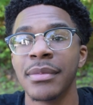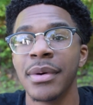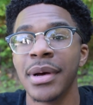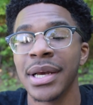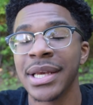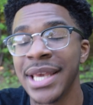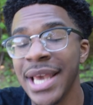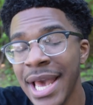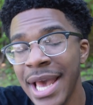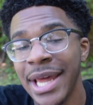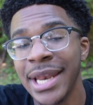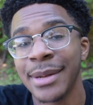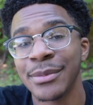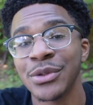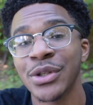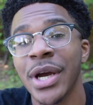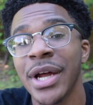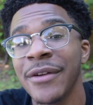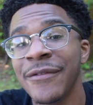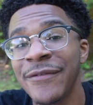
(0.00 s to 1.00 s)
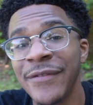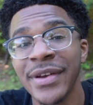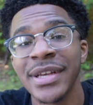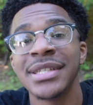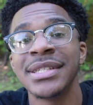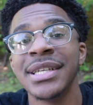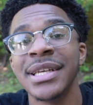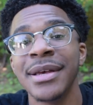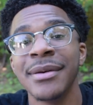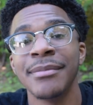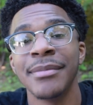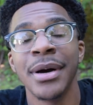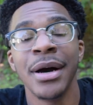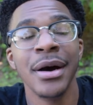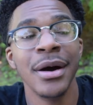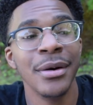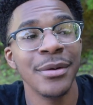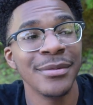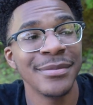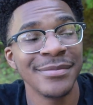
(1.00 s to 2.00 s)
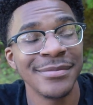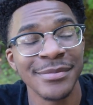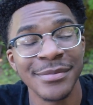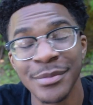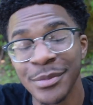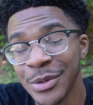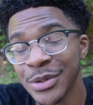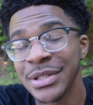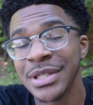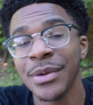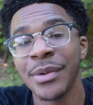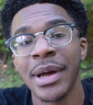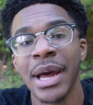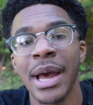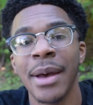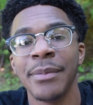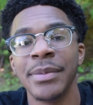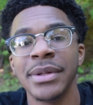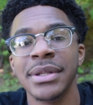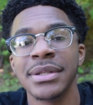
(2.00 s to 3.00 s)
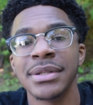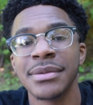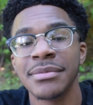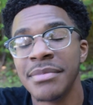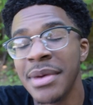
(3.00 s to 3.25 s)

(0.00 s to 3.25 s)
Again, I'm trying to fix it, but we'll see what happens.